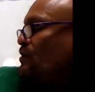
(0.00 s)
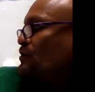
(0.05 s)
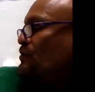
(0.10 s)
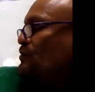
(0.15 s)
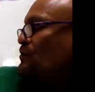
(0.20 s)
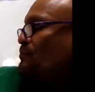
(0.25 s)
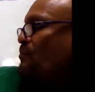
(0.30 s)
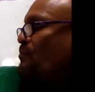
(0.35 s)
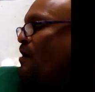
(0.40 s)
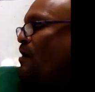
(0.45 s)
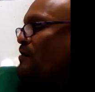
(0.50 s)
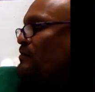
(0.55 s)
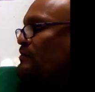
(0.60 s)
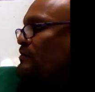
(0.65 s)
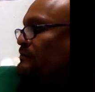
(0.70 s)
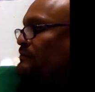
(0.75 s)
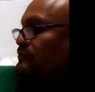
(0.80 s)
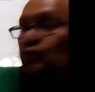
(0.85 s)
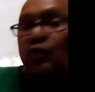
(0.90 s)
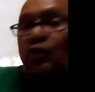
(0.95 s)
your
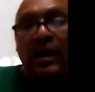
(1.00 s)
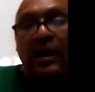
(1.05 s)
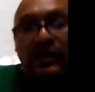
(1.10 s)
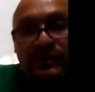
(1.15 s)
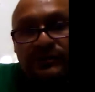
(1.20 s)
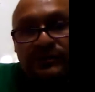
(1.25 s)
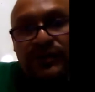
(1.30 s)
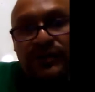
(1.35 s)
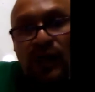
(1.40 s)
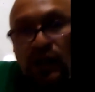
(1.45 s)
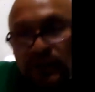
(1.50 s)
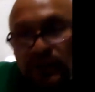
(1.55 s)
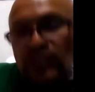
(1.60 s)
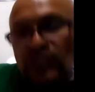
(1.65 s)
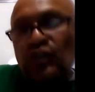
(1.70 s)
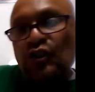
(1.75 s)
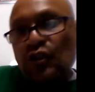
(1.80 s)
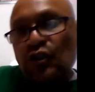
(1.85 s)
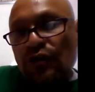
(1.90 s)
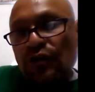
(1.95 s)
partner. Well,
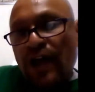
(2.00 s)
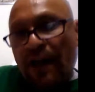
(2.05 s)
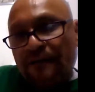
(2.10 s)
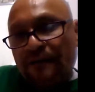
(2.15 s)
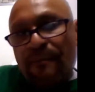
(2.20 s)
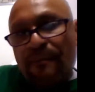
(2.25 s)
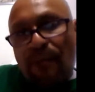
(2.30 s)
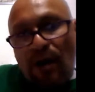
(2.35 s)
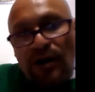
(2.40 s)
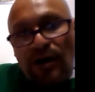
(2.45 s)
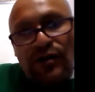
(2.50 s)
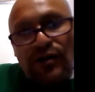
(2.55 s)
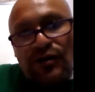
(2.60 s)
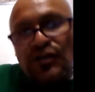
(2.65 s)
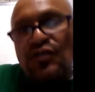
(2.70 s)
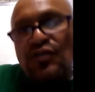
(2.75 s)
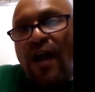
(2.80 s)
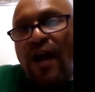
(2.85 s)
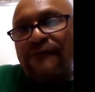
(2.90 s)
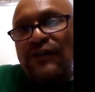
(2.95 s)
since you don't have a partner,
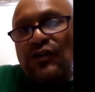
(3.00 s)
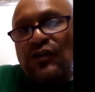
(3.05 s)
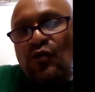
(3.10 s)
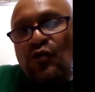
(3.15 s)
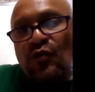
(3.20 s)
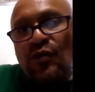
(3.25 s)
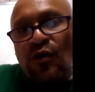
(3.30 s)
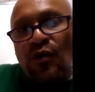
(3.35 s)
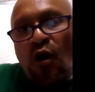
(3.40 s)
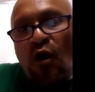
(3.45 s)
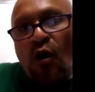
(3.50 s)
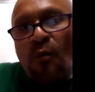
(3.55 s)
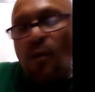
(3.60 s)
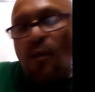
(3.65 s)
you have to do it home